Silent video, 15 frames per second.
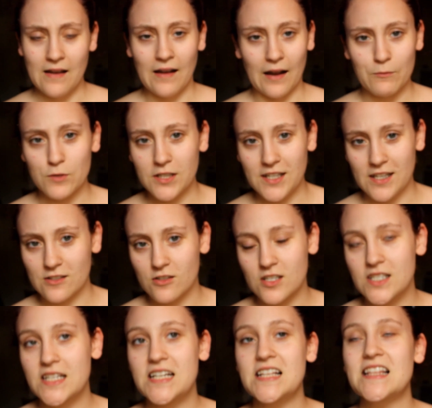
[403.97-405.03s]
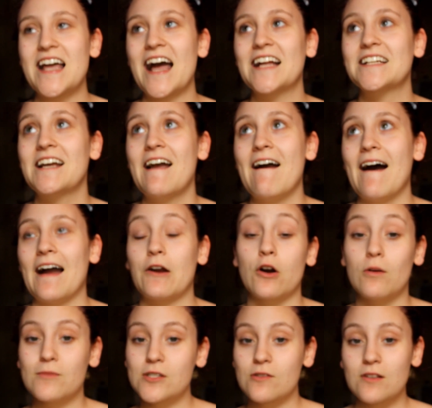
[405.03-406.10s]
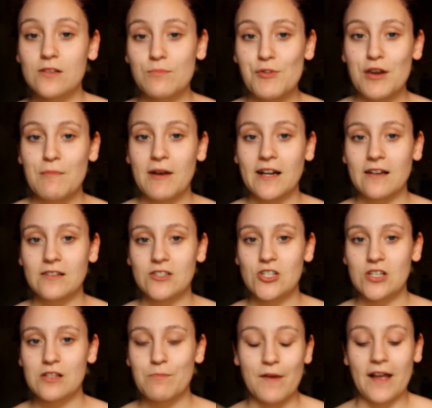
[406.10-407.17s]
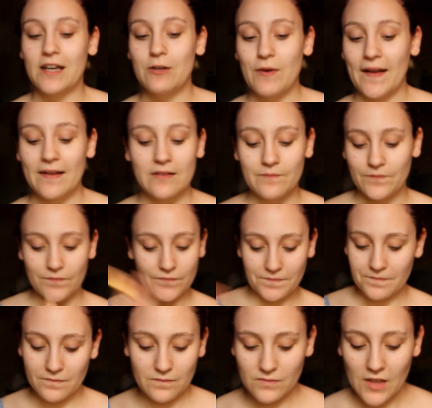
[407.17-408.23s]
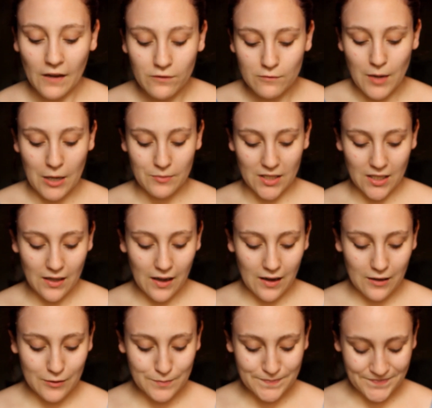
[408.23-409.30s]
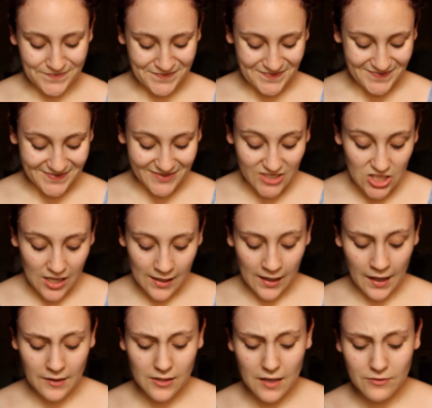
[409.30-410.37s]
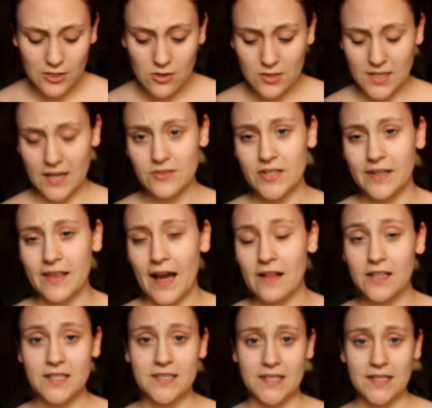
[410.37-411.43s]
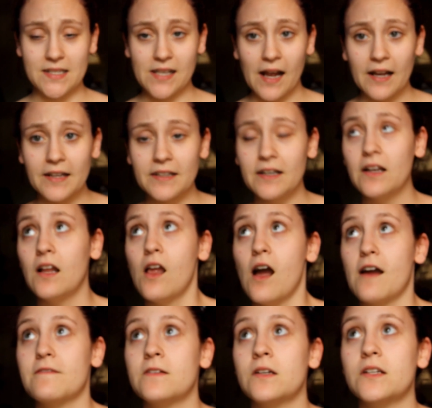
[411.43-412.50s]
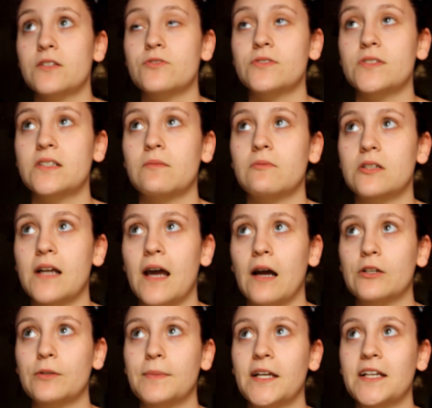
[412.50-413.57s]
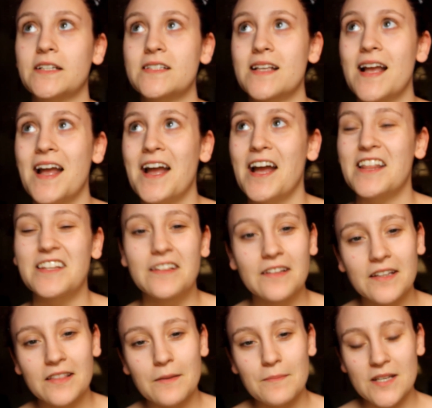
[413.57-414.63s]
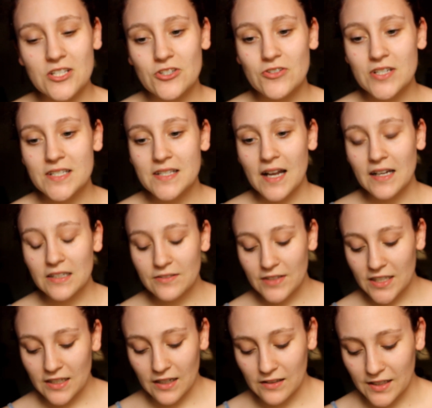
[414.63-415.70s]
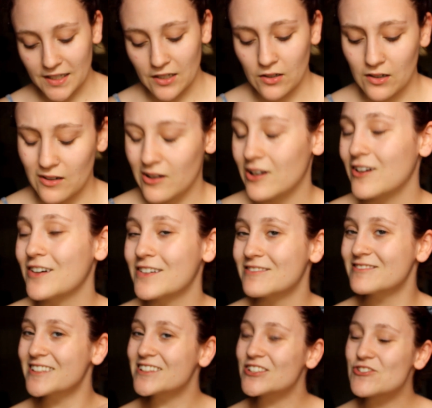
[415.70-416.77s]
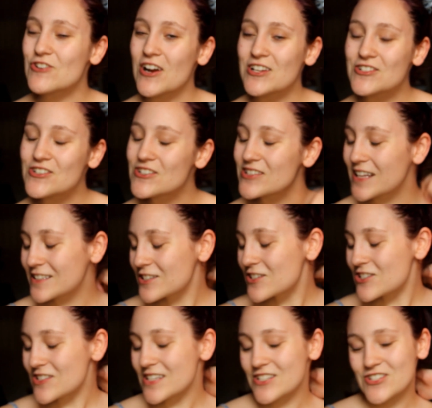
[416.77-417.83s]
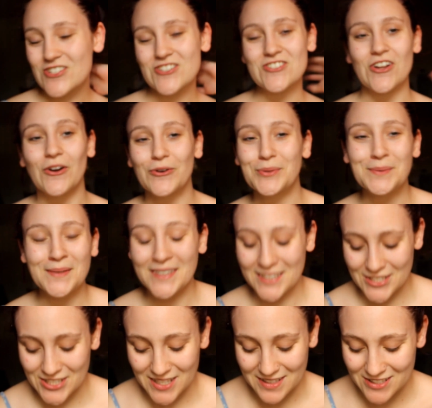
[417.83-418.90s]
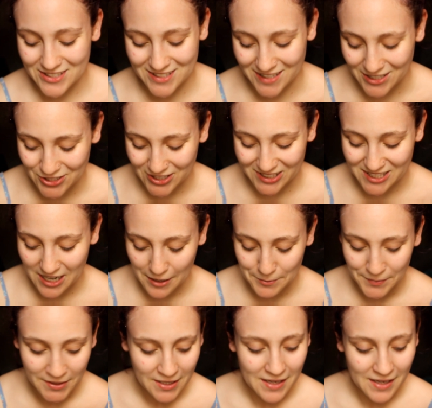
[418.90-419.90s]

I'm really interested in that. I almost was a marine biologist, but anyway, enough about me. I love little towns like that, like Seaside. I feel like it's really similar to Outer Banks. And then like the mystery side of it, like, oh, like the treasure, it's just such a good time.